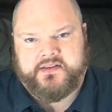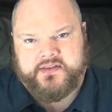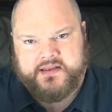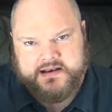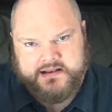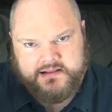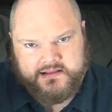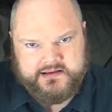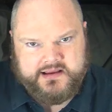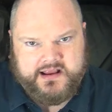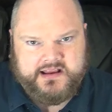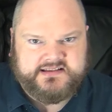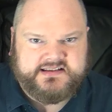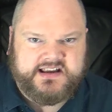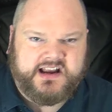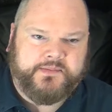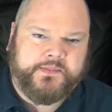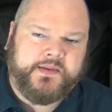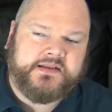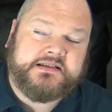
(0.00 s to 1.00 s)
the little
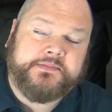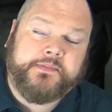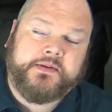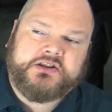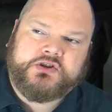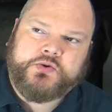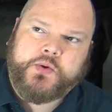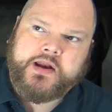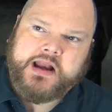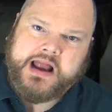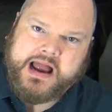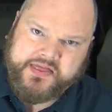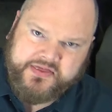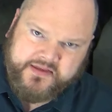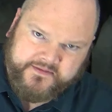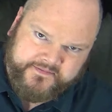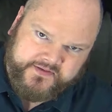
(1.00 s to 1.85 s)
segments in between and the